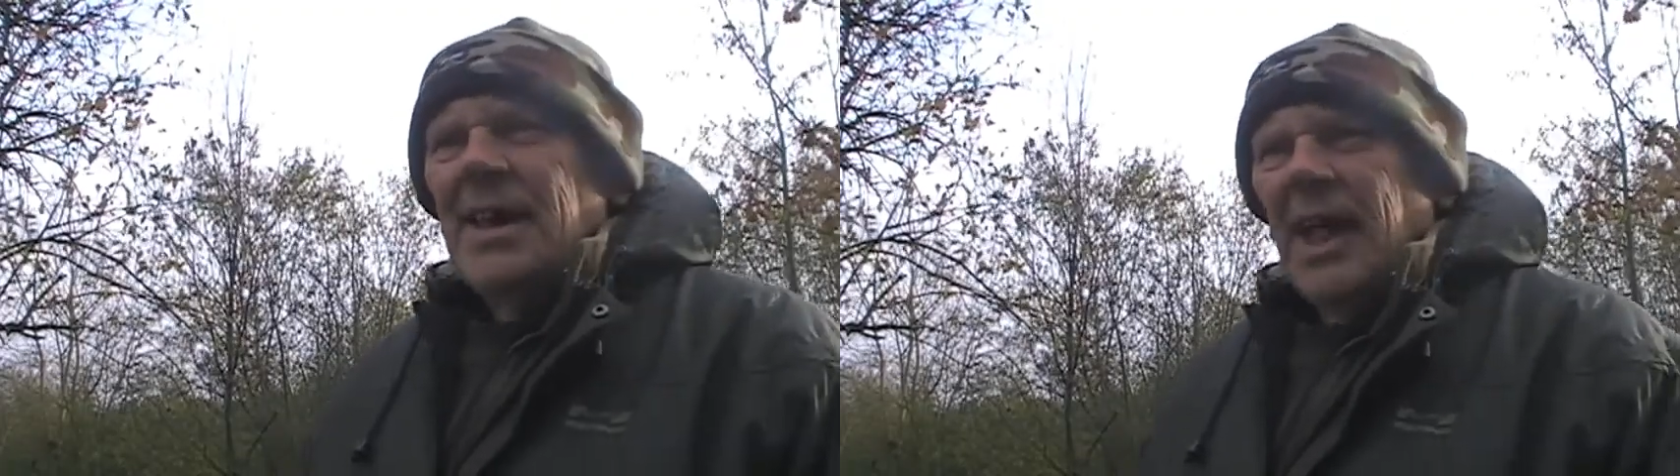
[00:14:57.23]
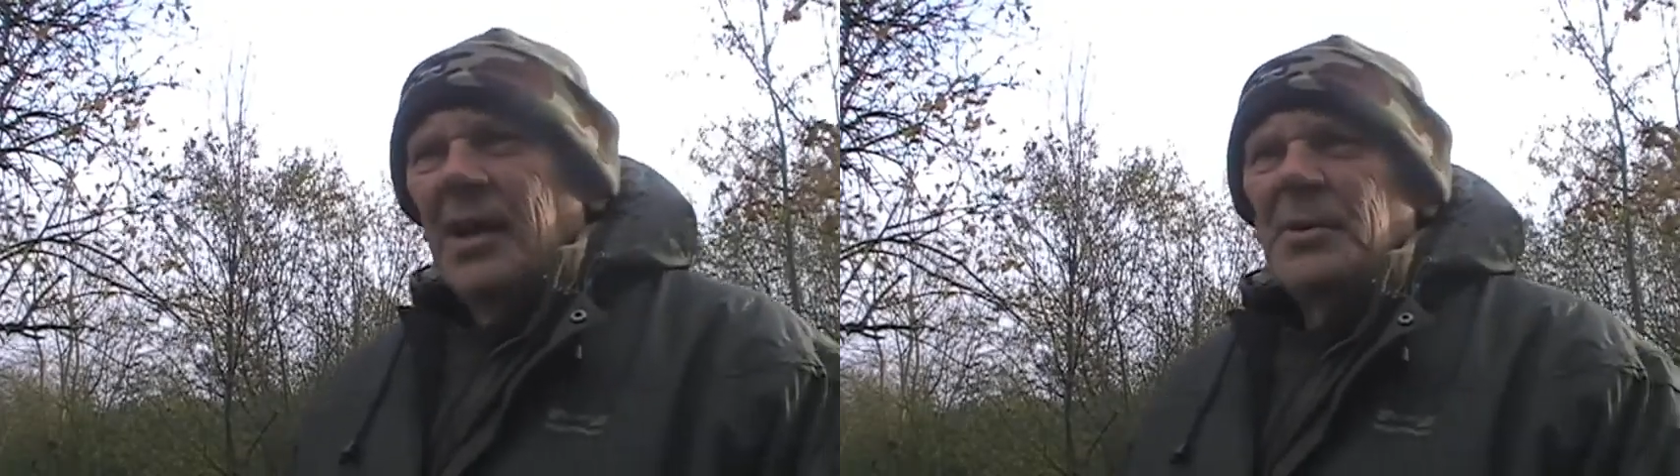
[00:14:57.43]

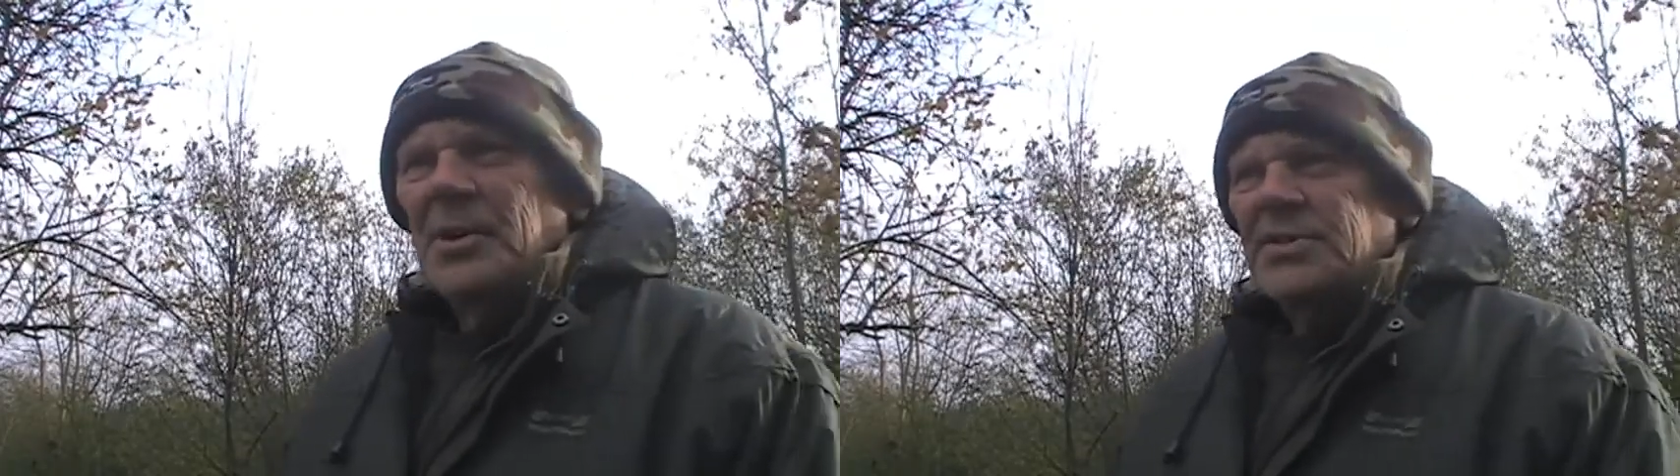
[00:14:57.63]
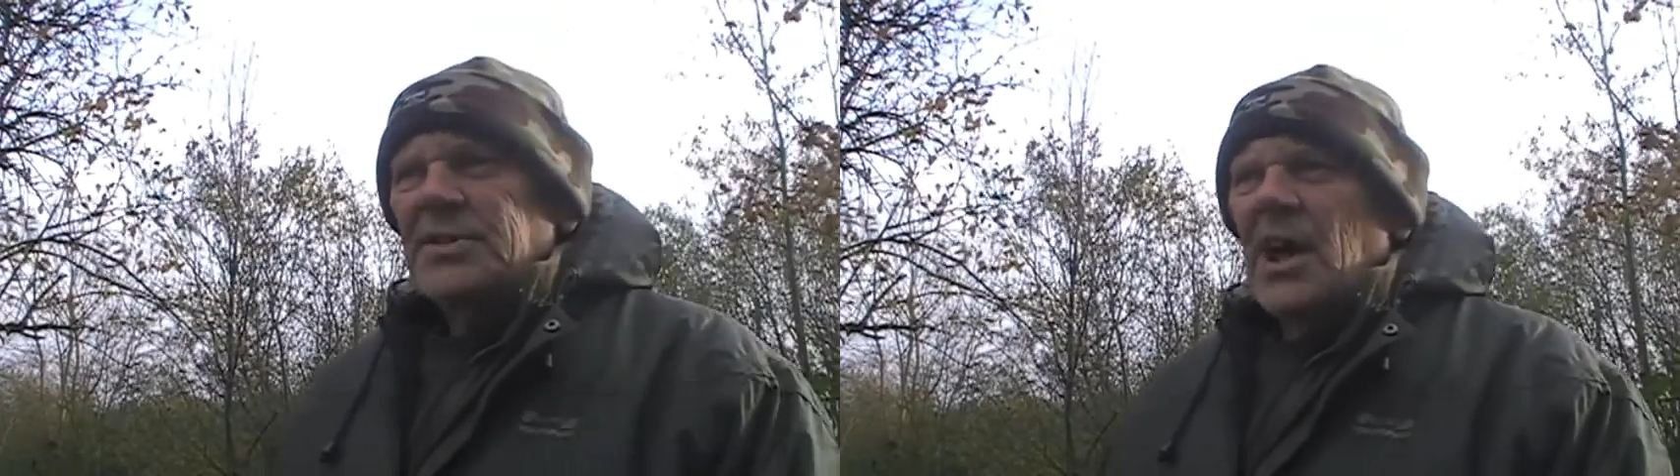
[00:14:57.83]
and I
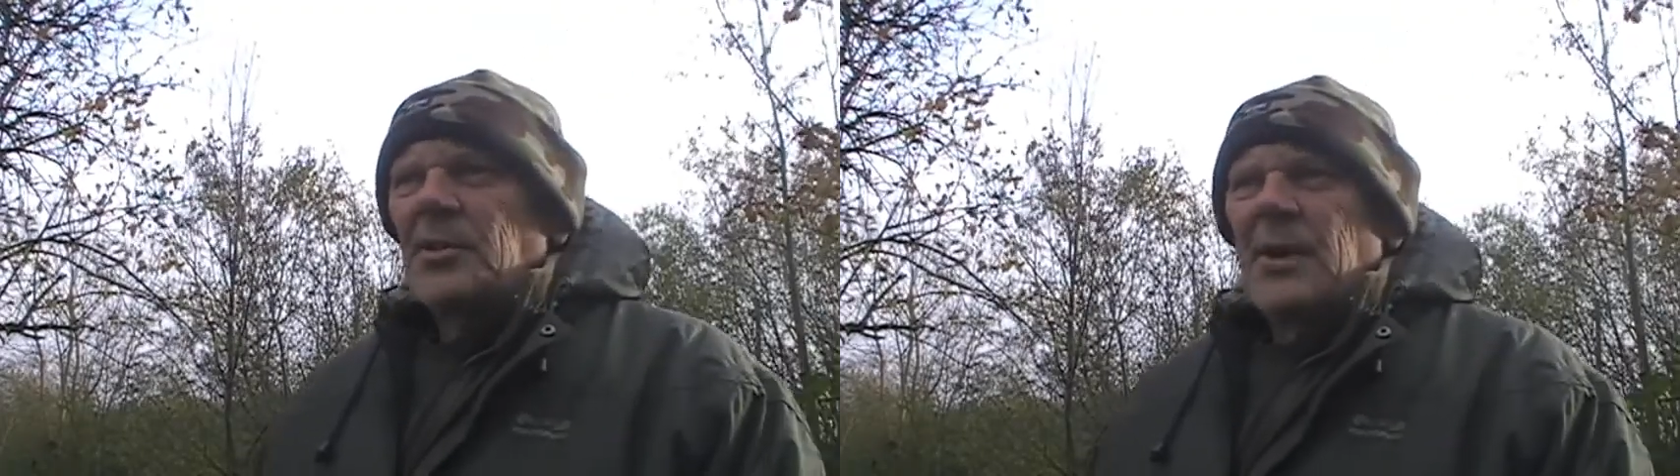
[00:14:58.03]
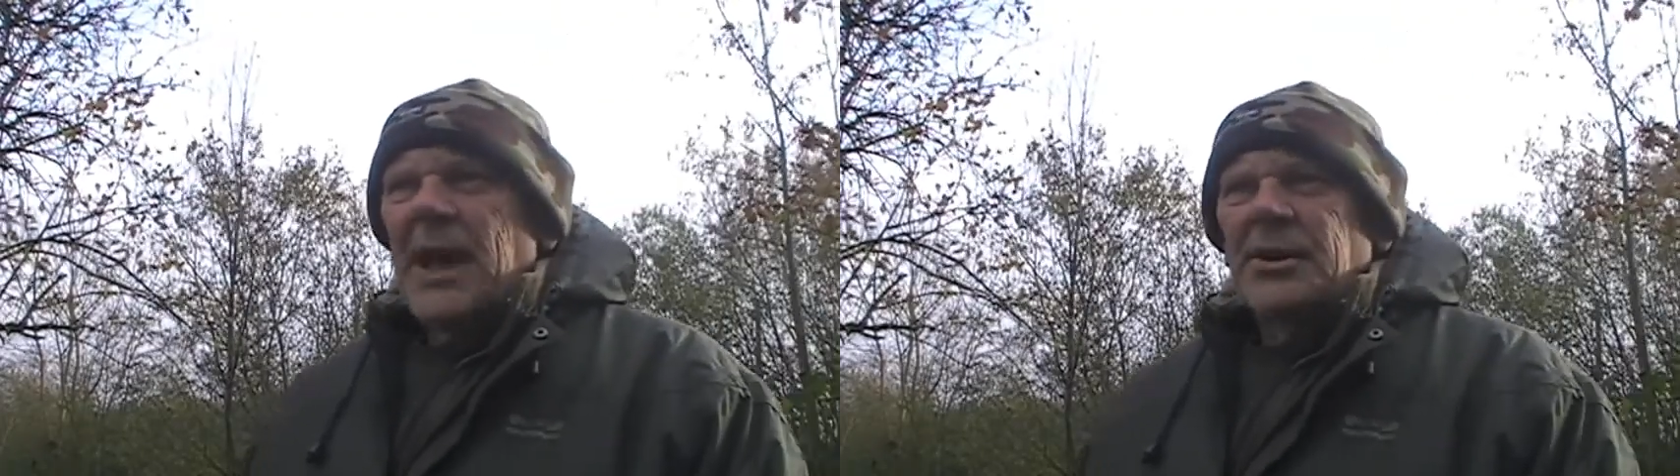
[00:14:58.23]
put a
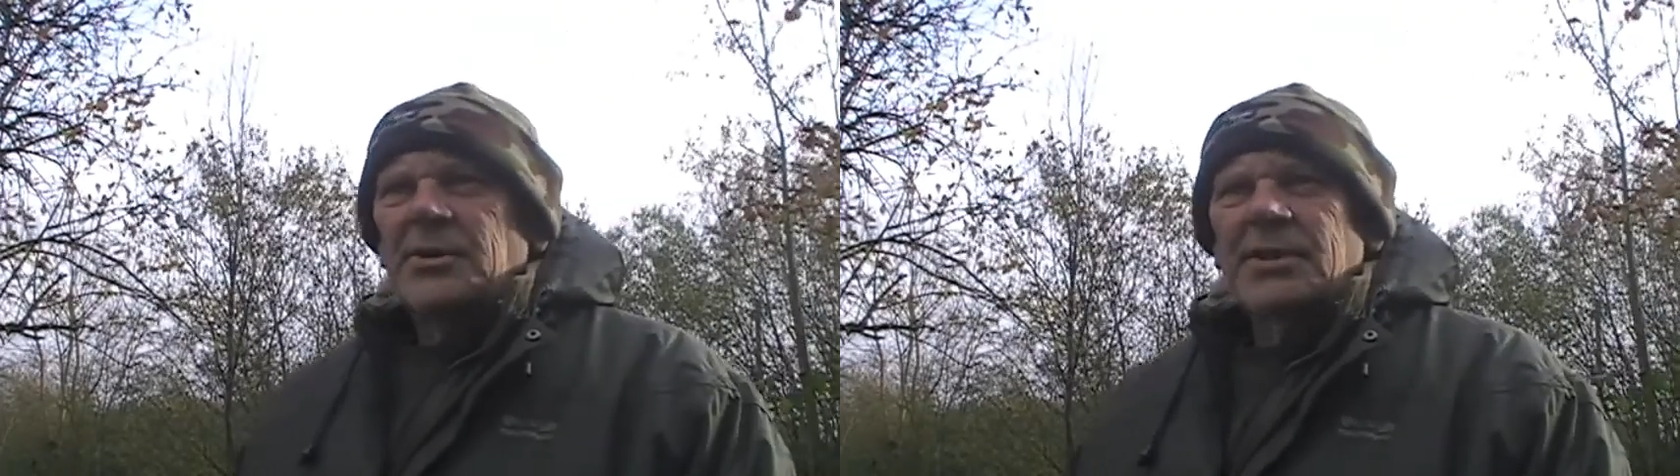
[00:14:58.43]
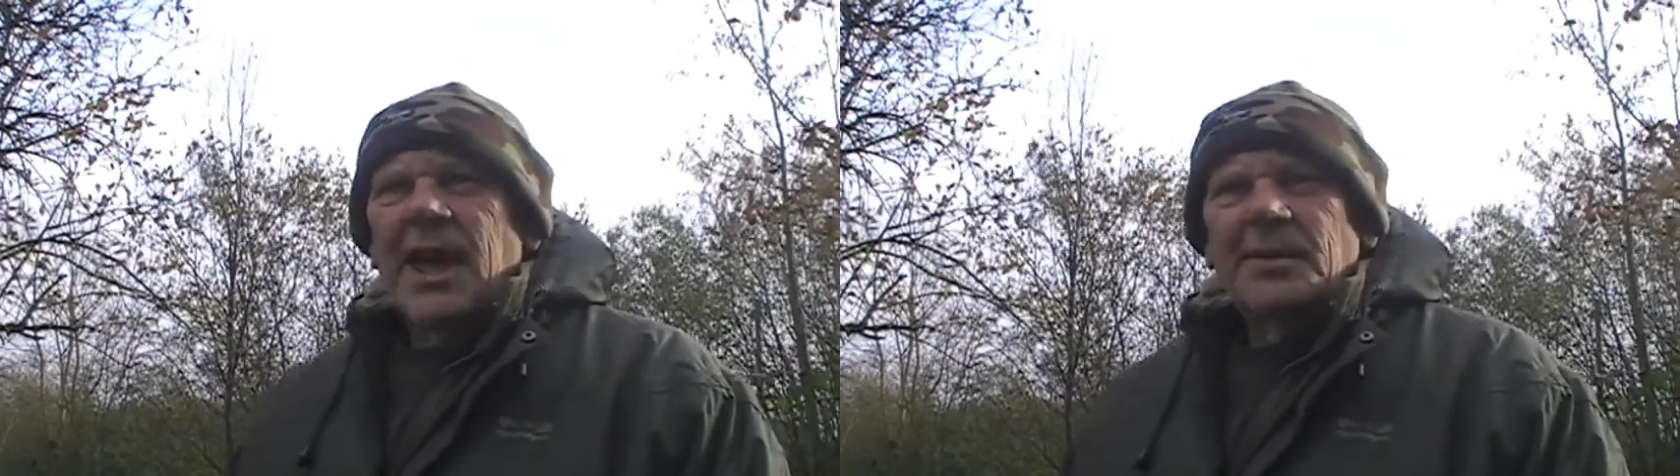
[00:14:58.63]
snowman
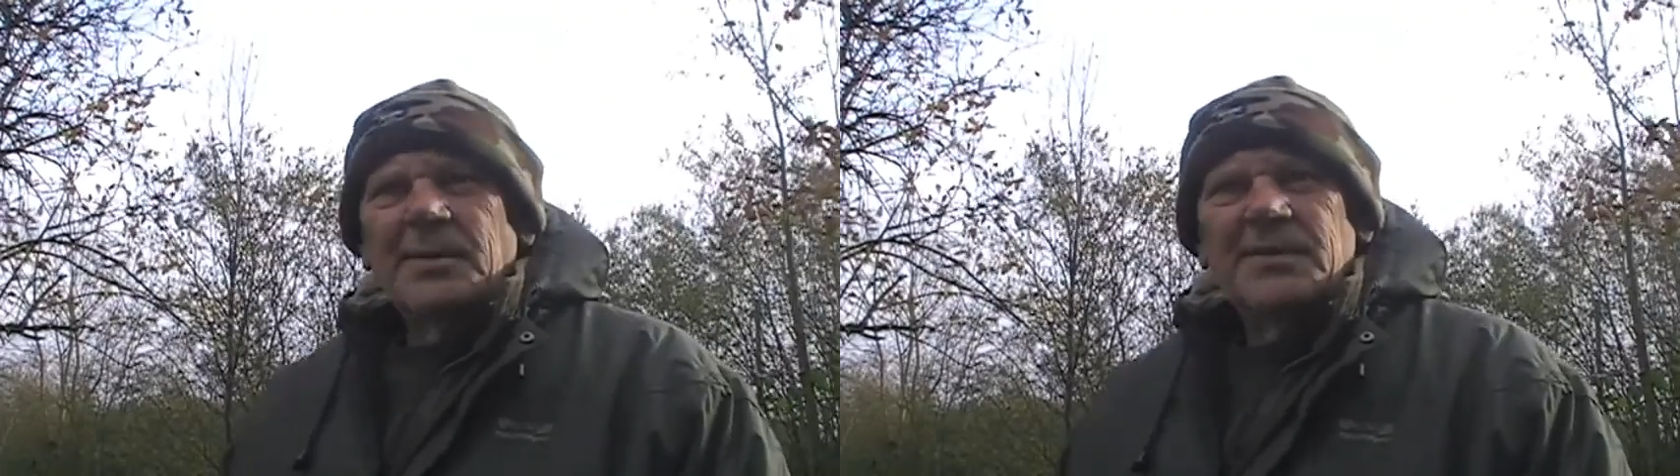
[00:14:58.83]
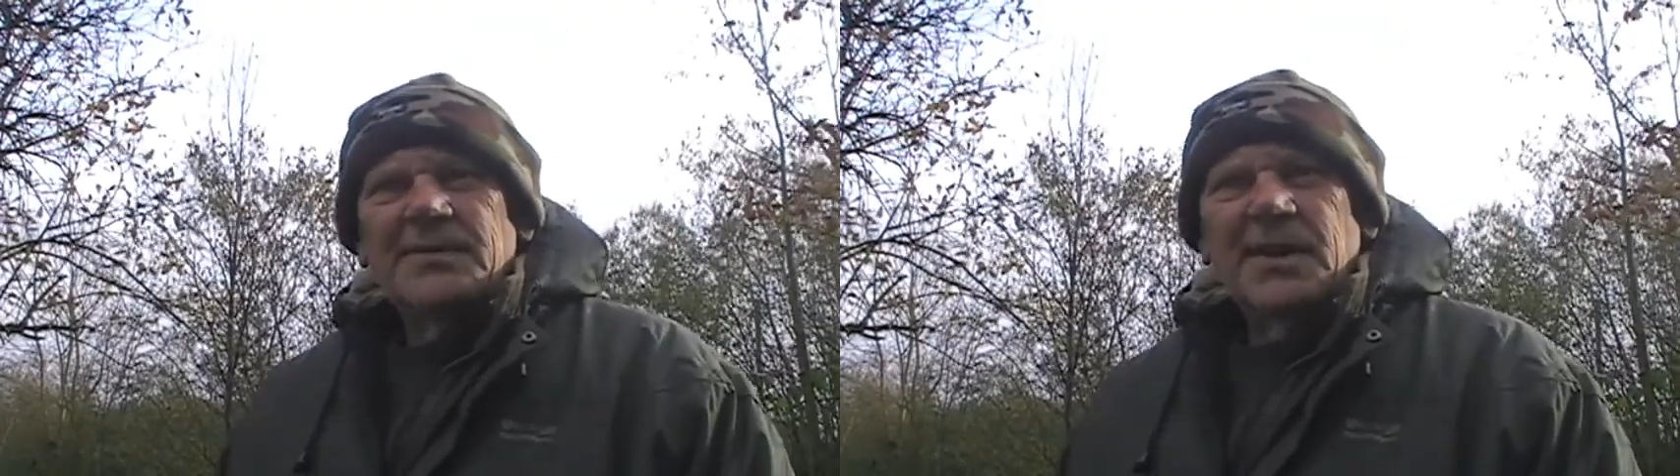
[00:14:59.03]
on that
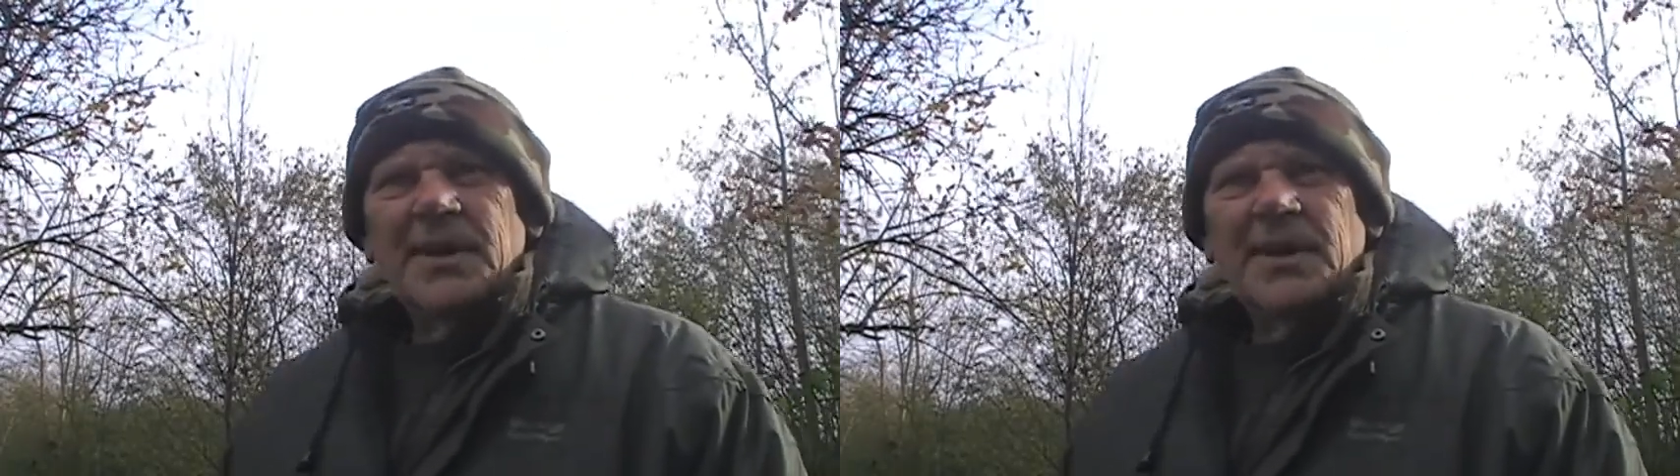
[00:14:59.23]
with